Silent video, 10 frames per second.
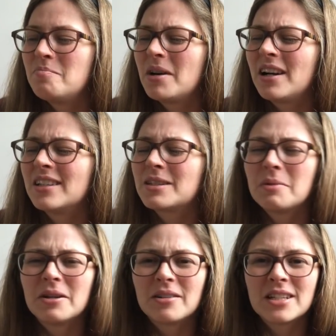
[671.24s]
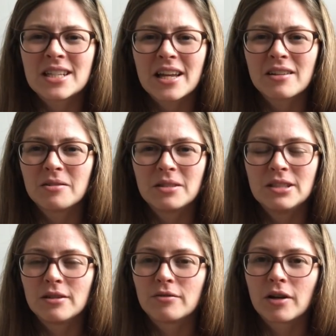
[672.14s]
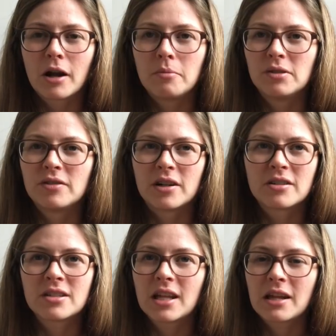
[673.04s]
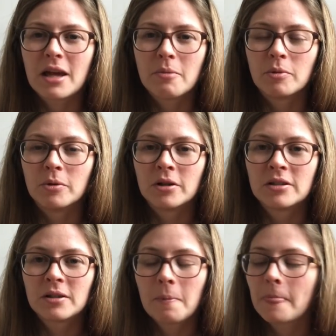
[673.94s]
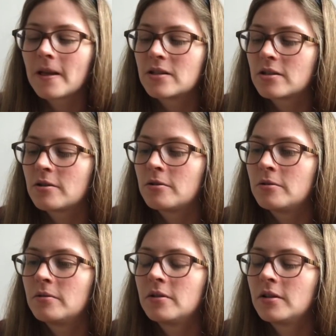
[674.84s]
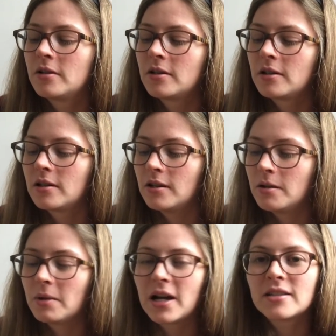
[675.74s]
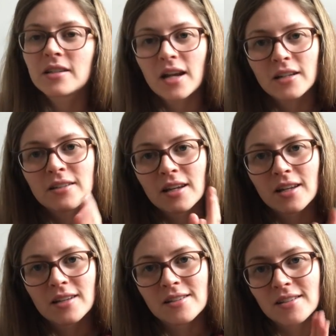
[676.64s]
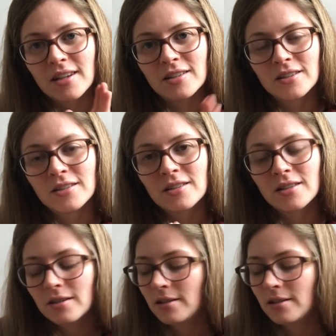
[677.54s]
But to be honest, I can only do it for a couple of hours and then I get bored. So I had to kind of take it in stages.